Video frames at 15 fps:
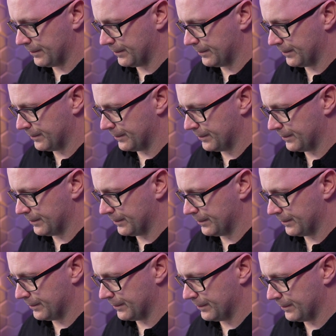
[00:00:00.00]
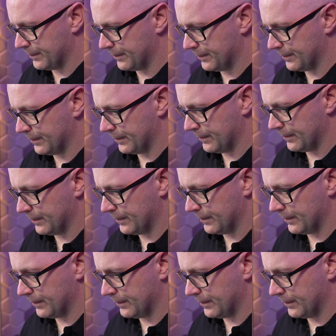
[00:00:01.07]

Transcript: Nothing is said.